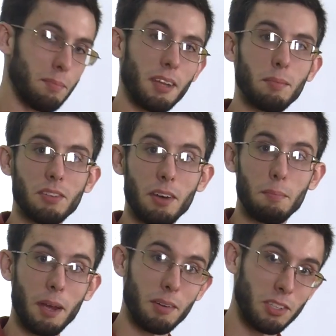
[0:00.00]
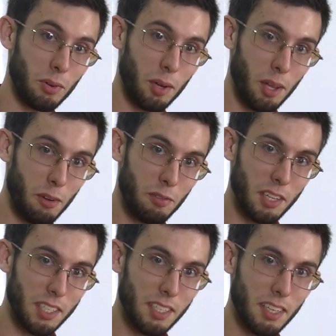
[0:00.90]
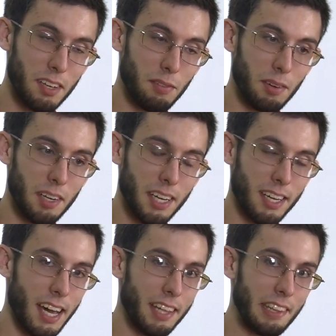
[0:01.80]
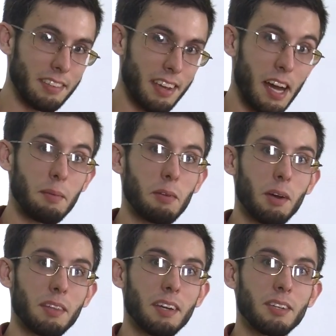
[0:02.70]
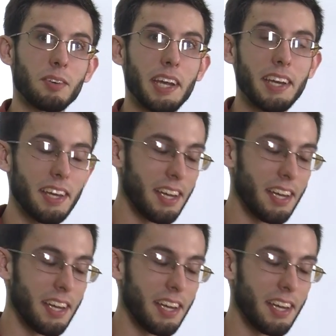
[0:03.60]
sometimes called Parasaurolophus if you're in a godless Commonwealth country.